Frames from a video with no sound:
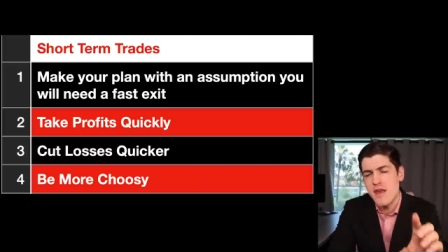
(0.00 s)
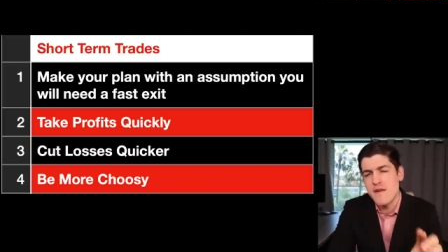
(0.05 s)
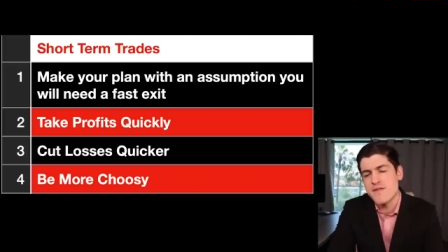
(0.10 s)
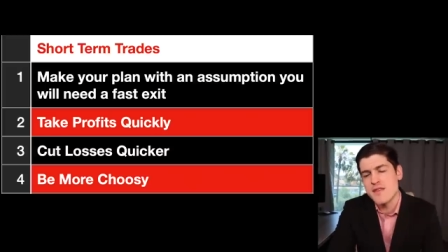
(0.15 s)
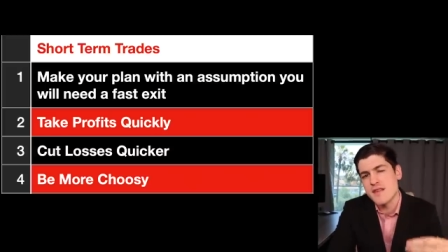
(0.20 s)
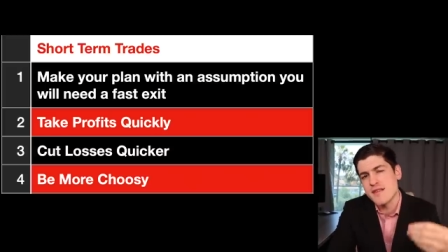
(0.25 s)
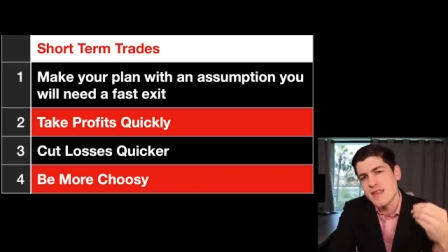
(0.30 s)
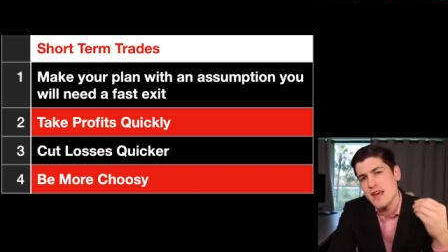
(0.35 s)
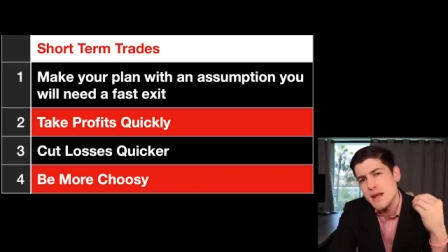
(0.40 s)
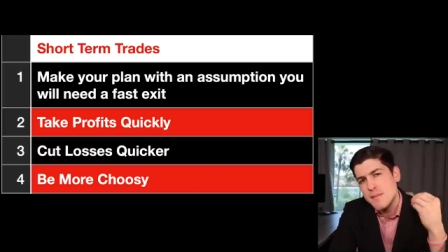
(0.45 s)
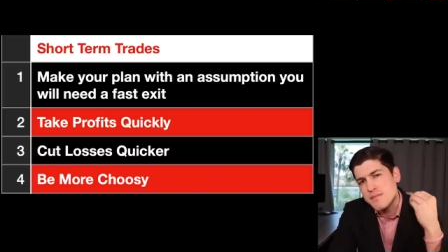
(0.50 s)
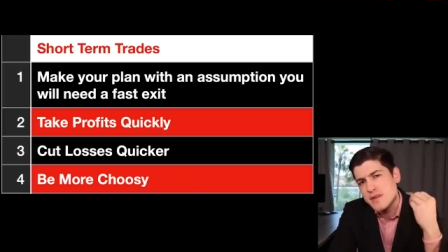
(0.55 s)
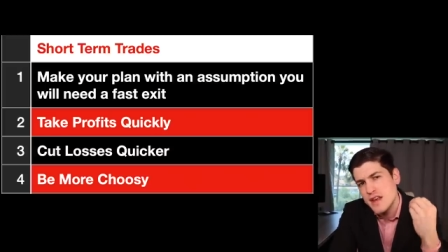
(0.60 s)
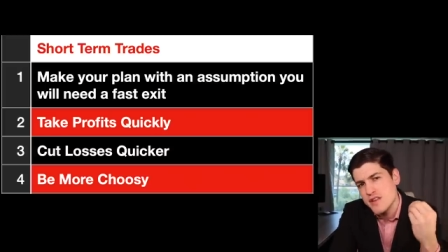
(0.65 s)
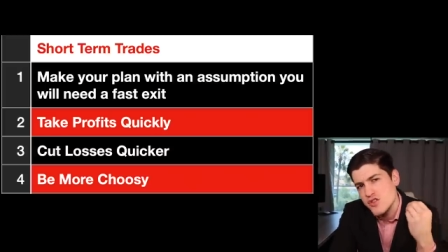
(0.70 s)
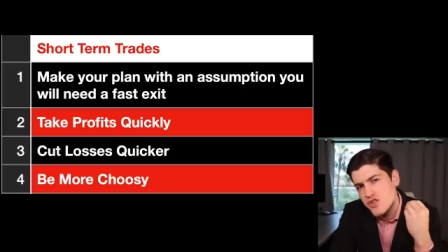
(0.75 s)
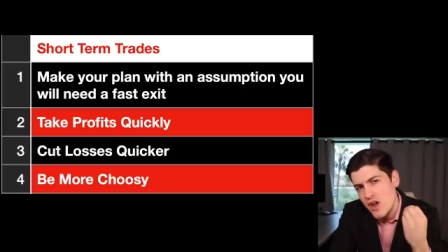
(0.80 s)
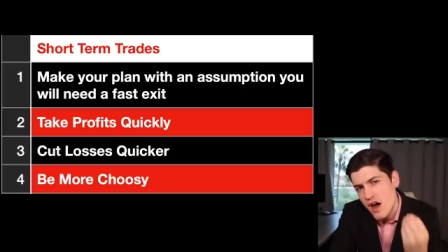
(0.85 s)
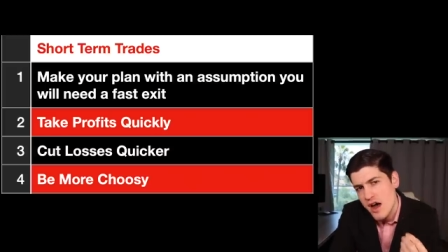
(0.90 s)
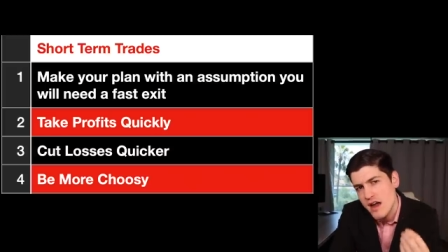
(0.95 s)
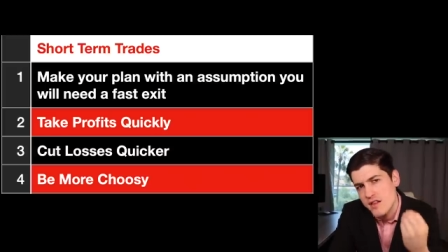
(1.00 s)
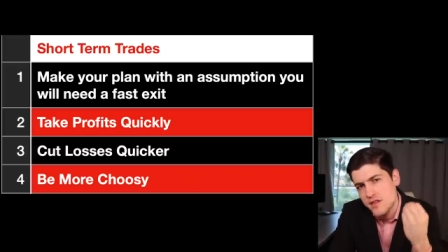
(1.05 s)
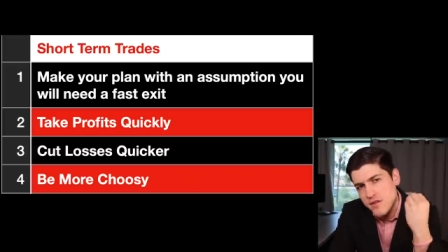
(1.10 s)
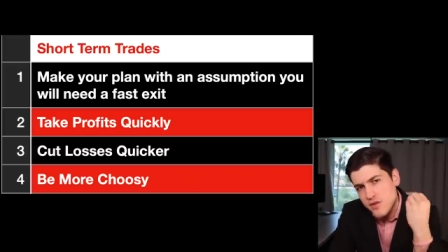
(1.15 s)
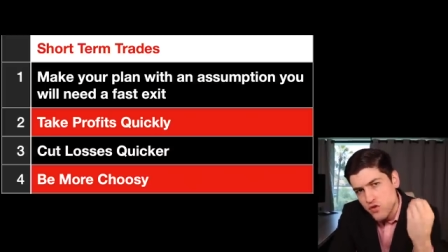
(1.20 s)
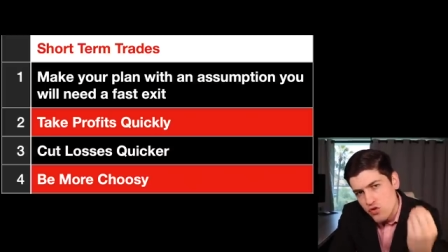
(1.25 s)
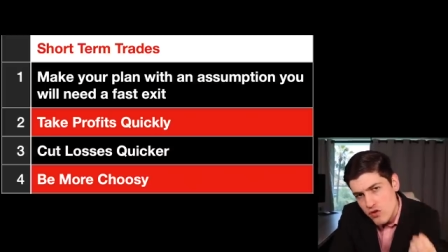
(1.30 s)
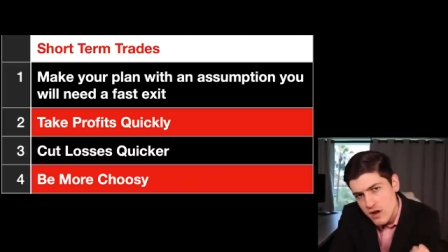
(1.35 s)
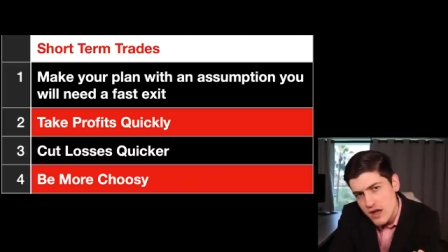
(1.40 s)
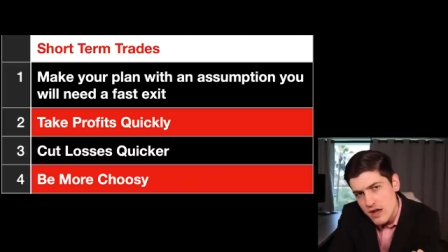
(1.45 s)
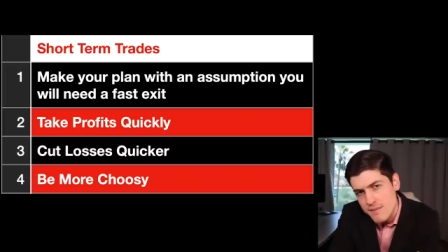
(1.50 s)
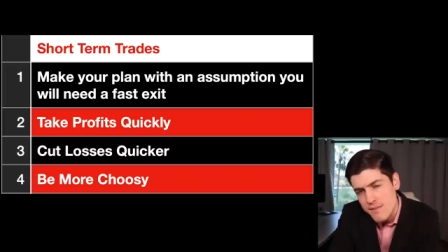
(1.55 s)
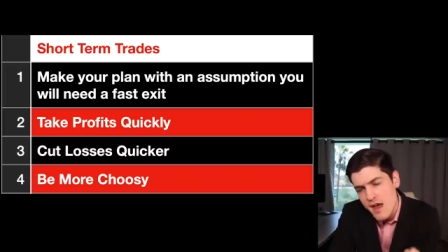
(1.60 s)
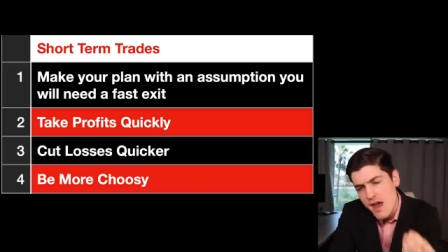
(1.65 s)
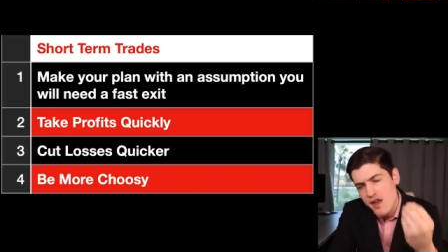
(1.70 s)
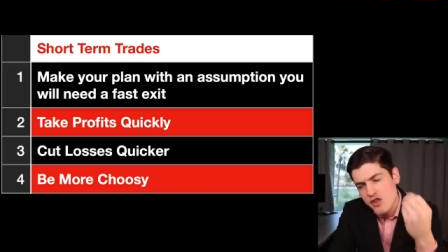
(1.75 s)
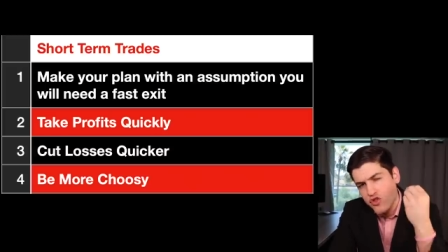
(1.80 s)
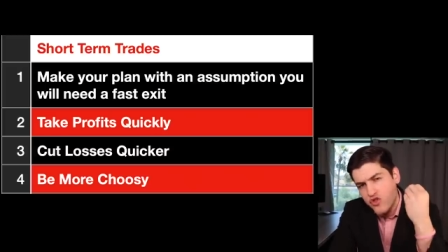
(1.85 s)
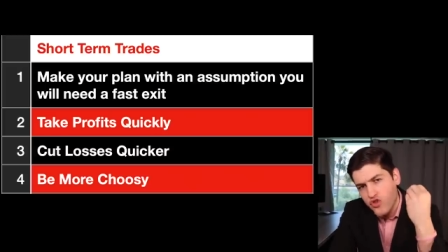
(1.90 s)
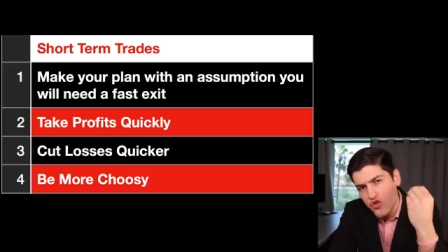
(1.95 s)
If the setup does not scream,
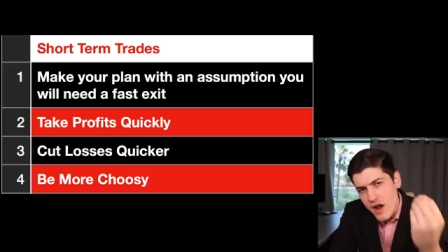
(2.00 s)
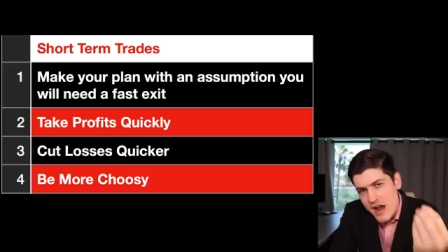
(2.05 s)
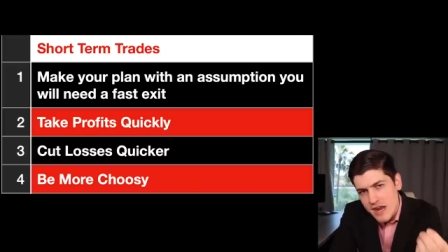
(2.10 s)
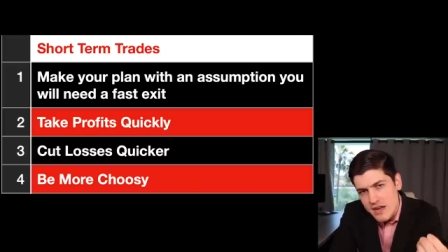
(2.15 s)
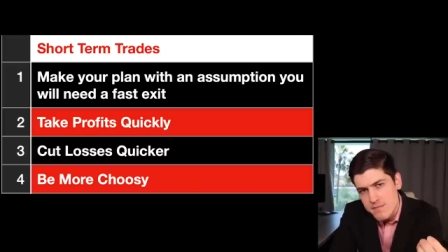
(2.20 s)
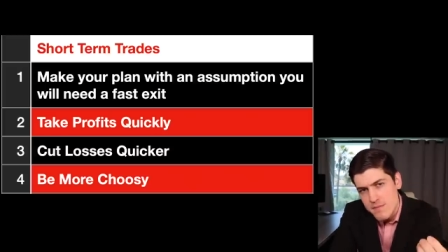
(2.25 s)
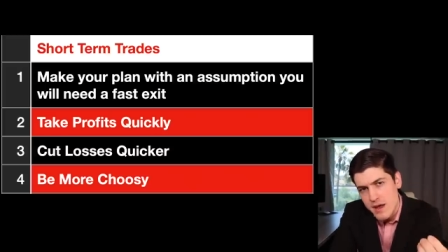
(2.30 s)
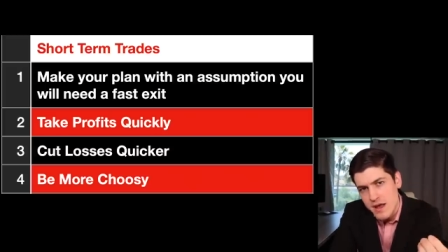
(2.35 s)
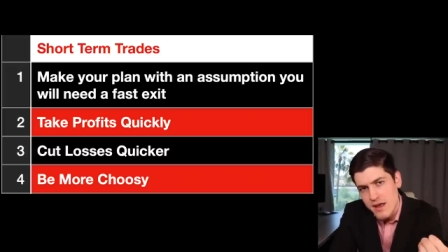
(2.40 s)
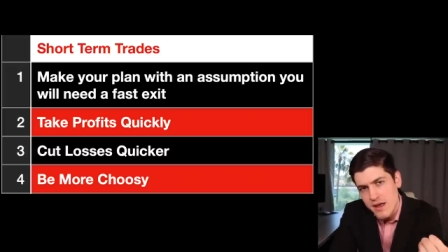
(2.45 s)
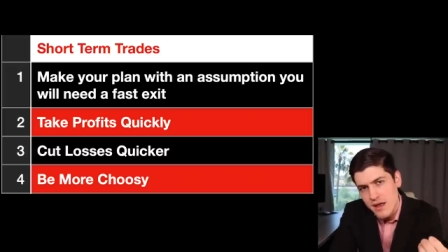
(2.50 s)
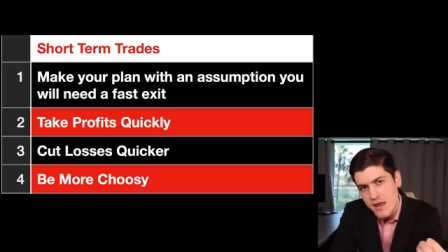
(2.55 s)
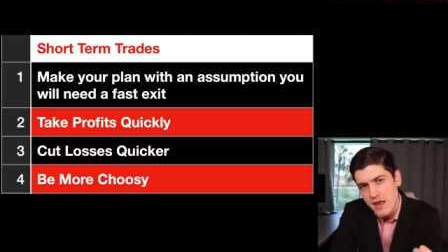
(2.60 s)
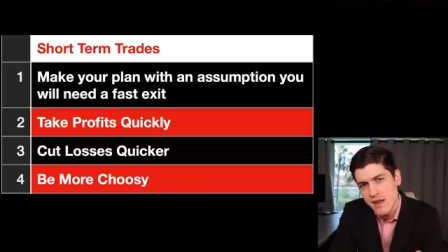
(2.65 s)
trade me.